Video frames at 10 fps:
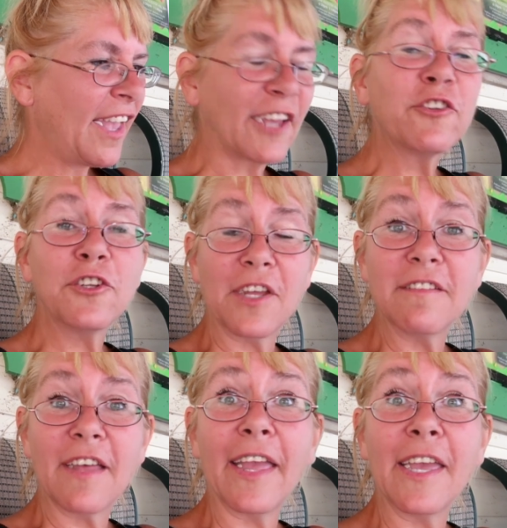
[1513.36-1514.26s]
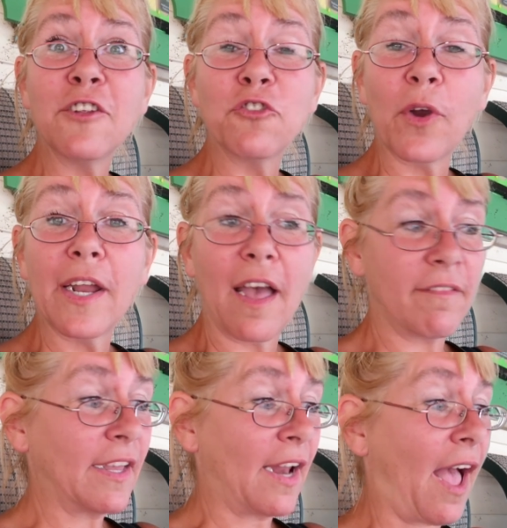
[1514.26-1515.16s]
he actually did say he enjoyed
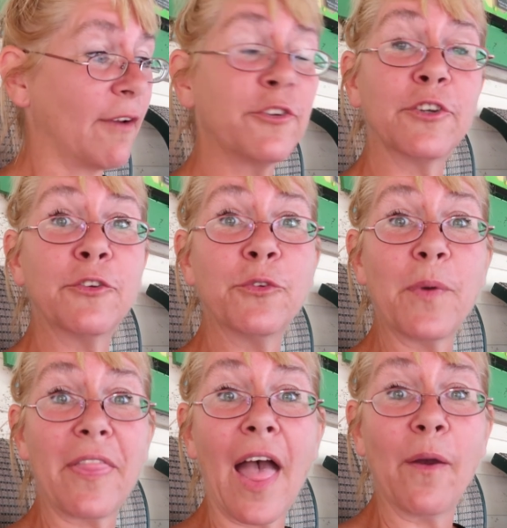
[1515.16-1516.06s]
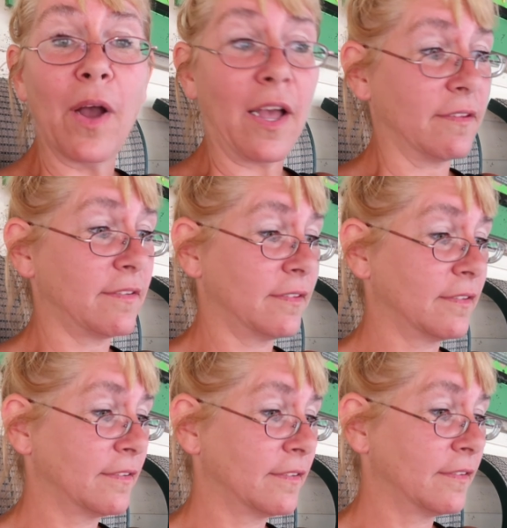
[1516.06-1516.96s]
having an afternoon without us.
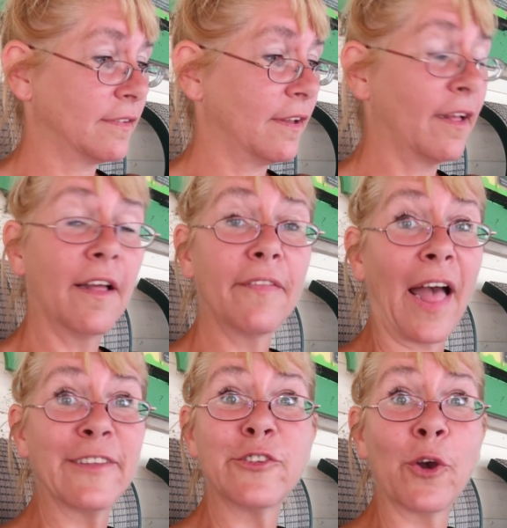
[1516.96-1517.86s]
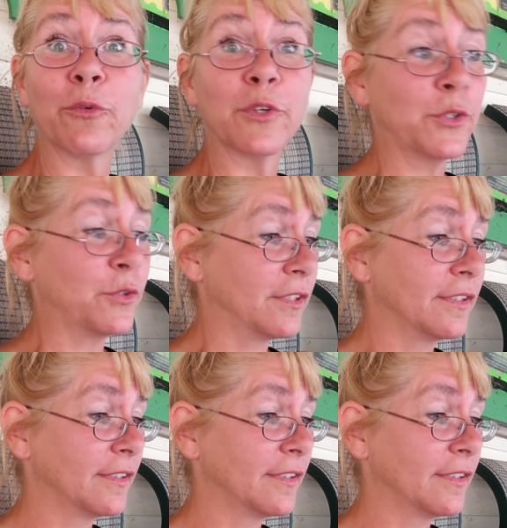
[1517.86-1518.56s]
Oh That's so rude.